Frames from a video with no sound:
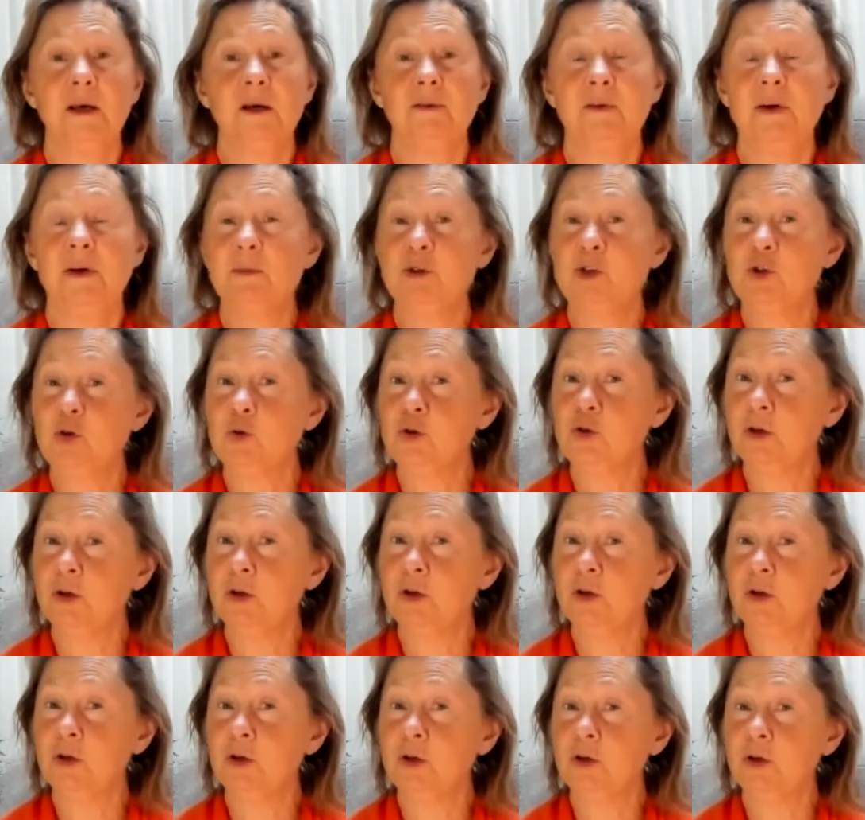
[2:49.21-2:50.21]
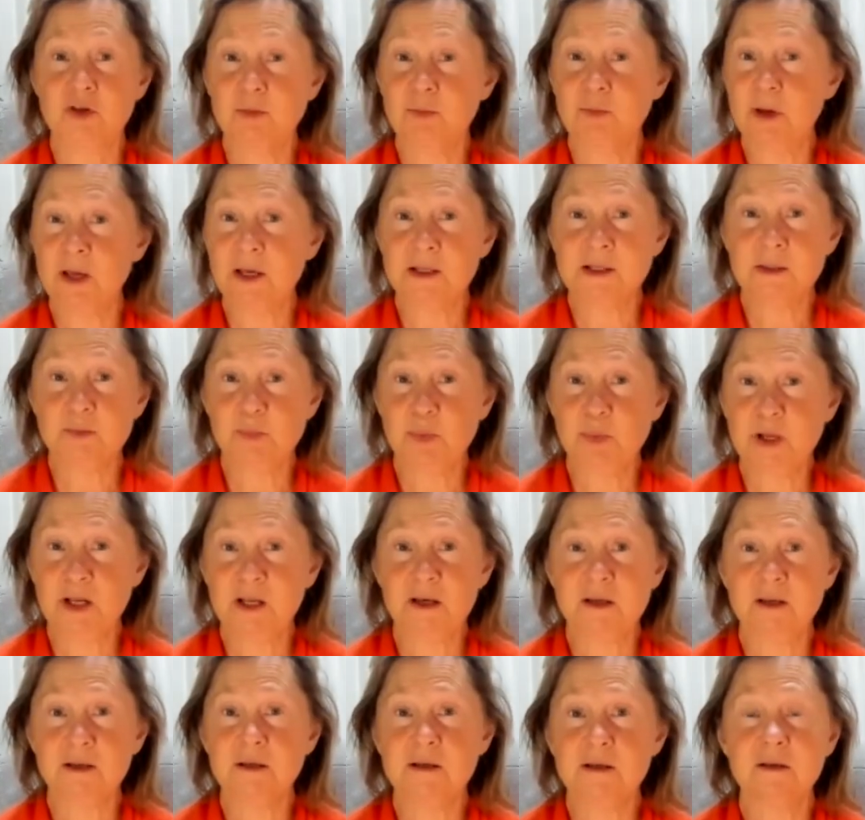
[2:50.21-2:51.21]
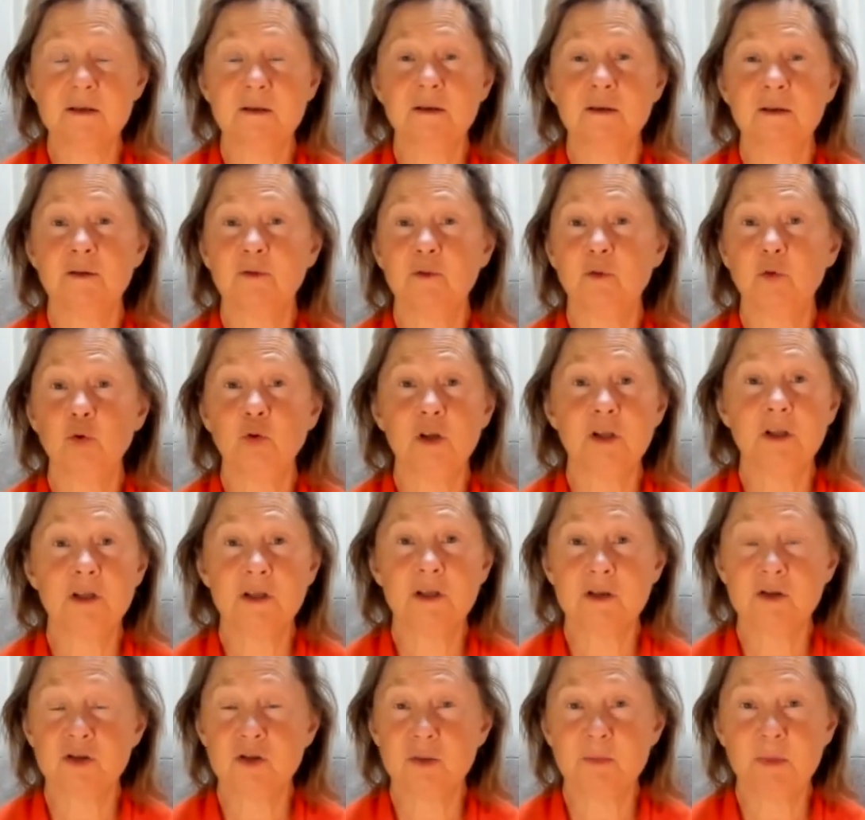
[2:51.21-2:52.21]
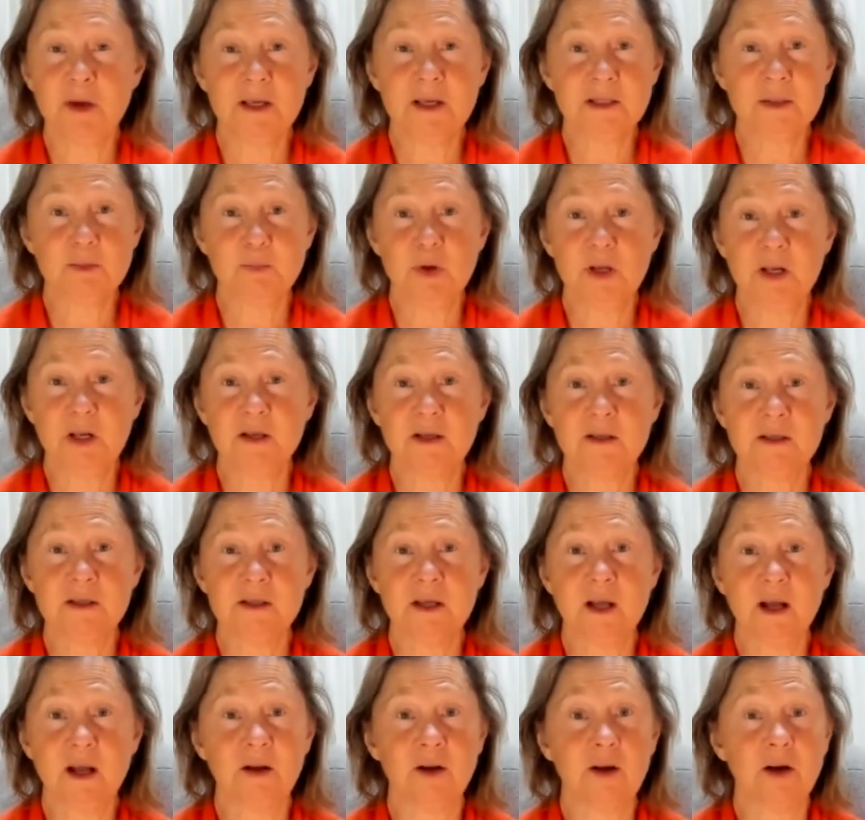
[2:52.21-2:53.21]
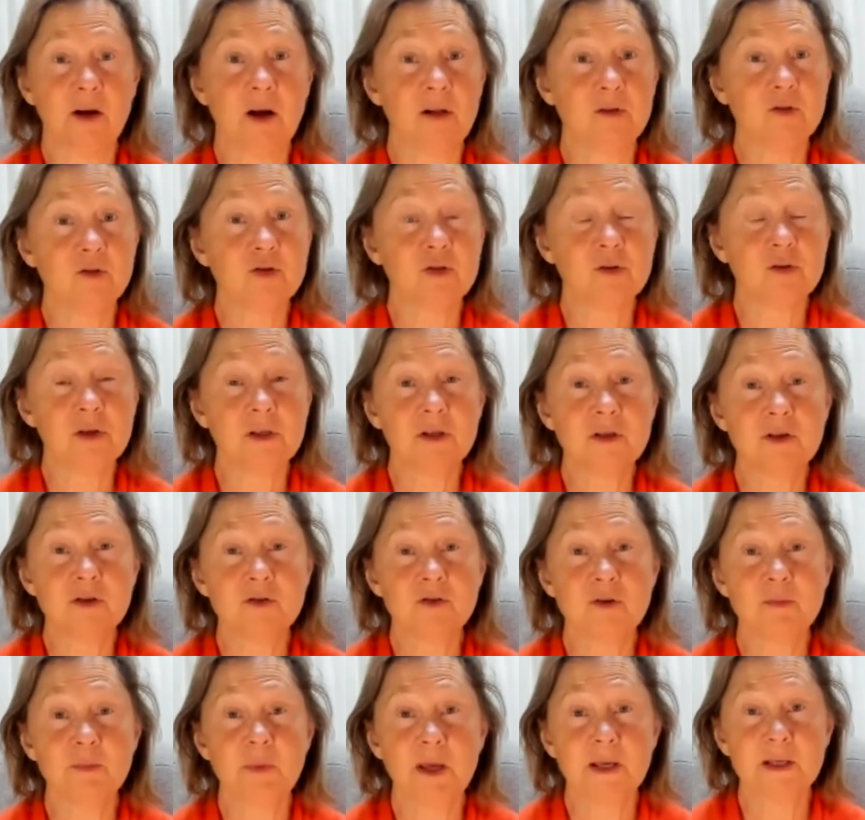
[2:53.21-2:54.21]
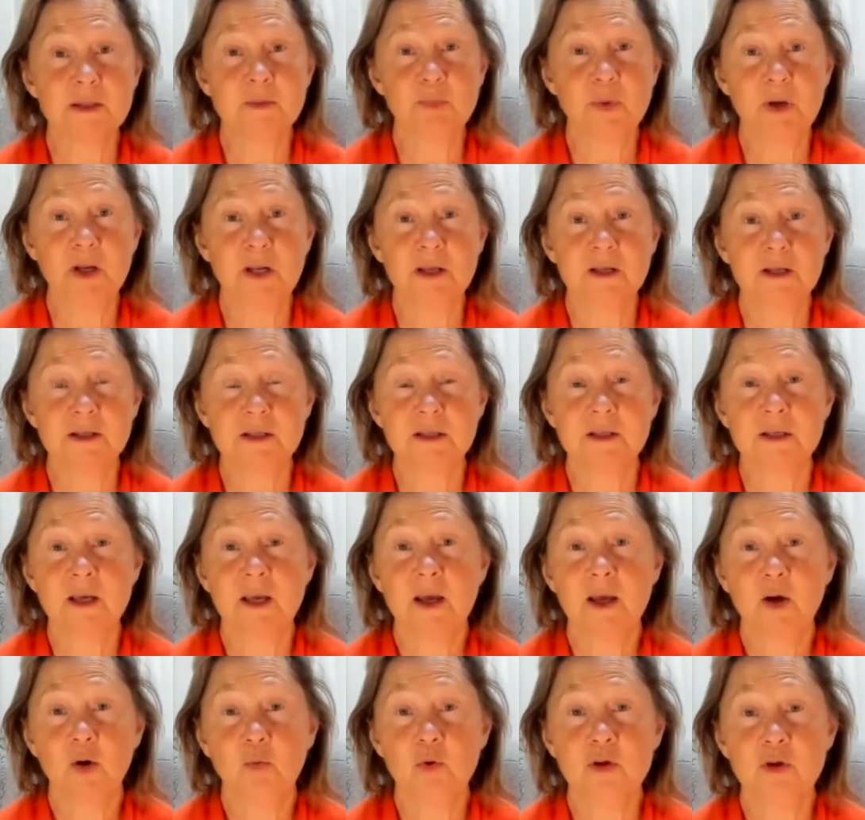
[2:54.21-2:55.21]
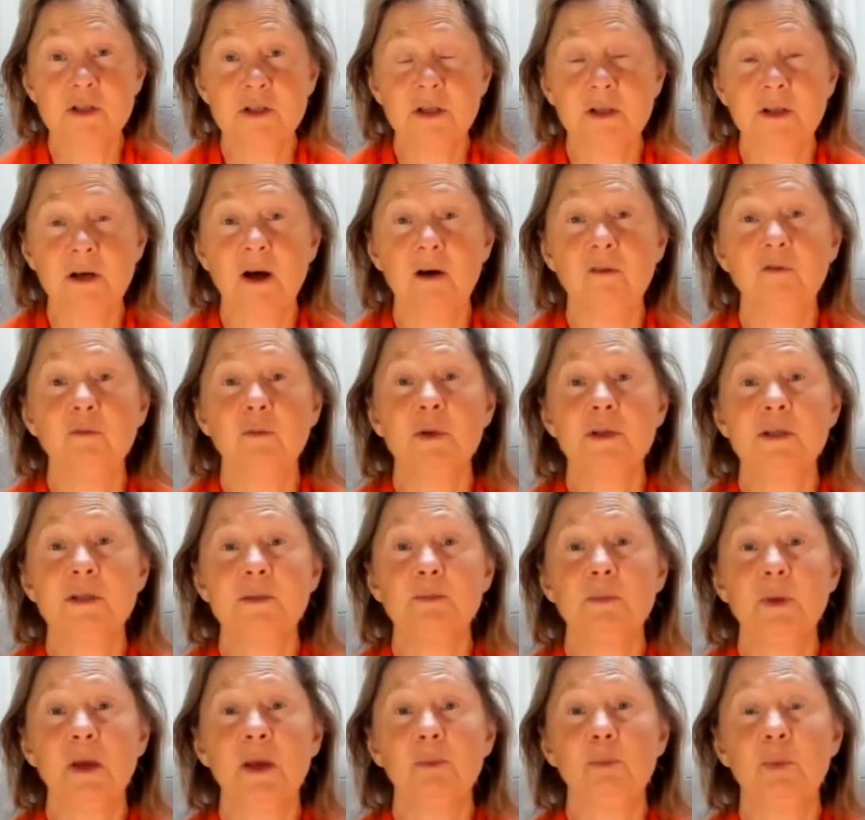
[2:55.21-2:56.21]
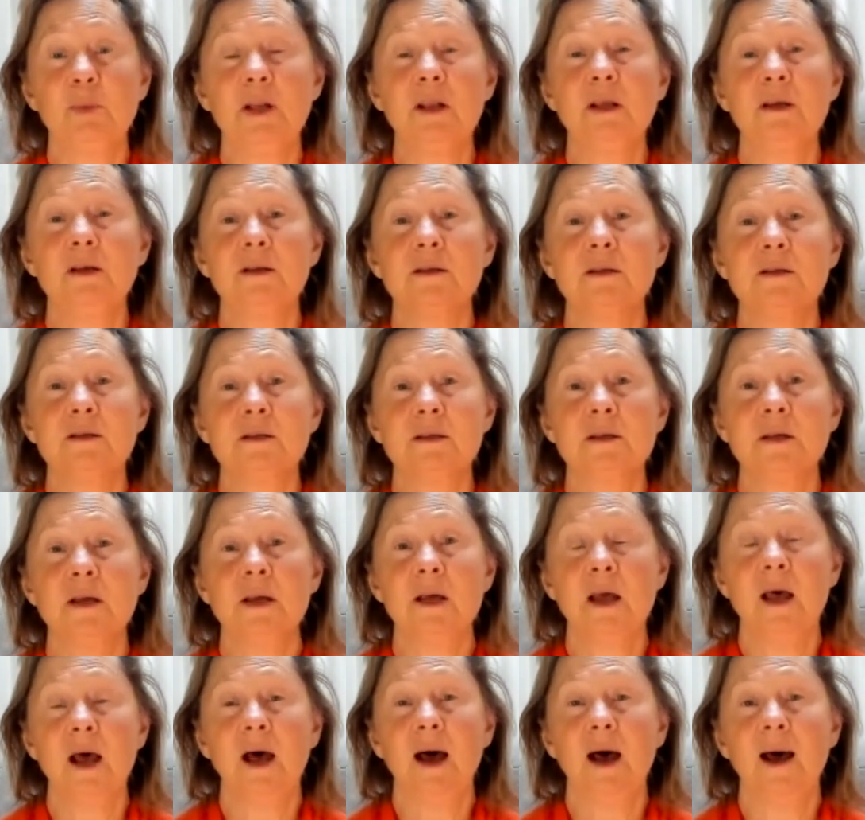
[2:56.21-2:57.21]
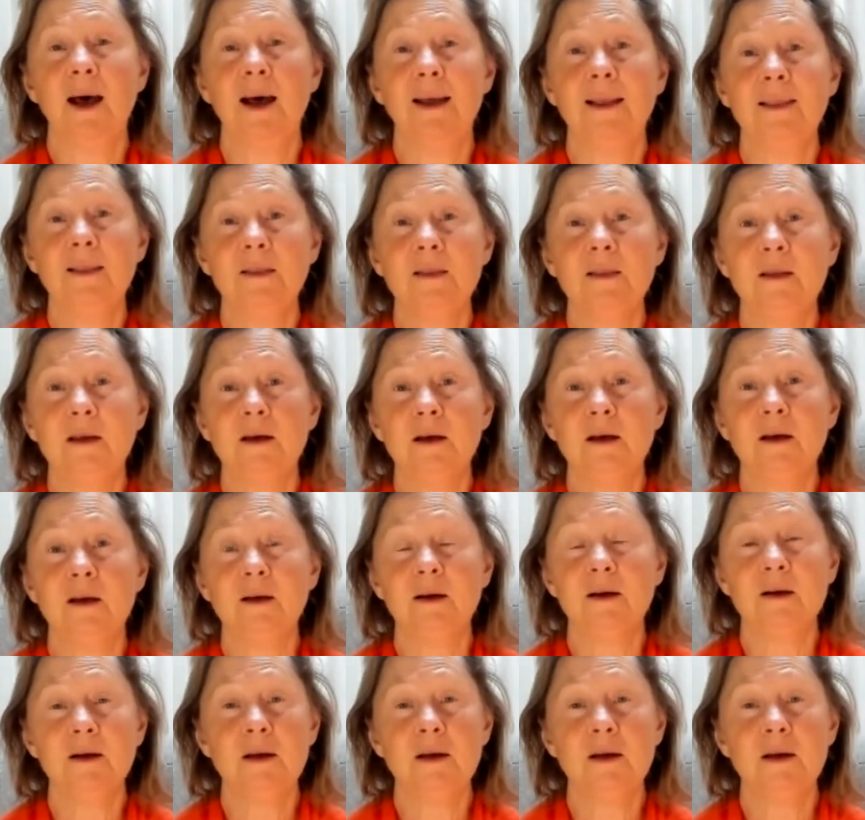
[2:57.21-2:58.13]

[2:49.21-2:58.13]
pharmaceutical industry makes billions, food industry makes billions, agricultural industry makes billions, Western governments make billions, and uh,